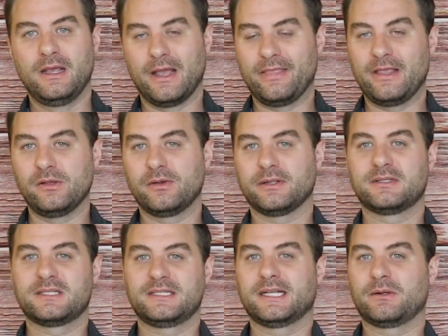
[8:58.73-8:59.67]
And then you can
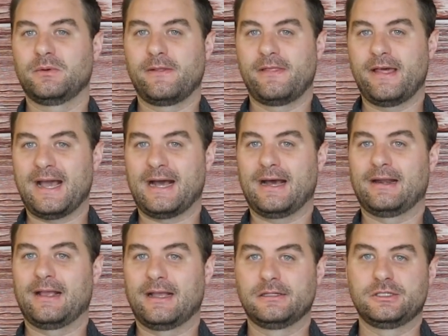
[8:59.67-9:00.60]
stick with
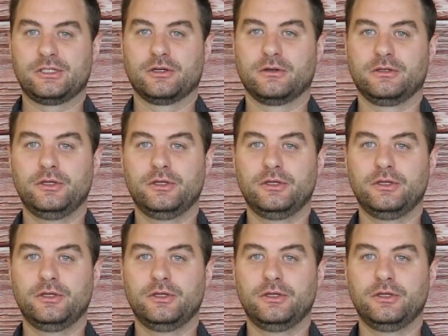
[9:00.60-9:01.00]
that as your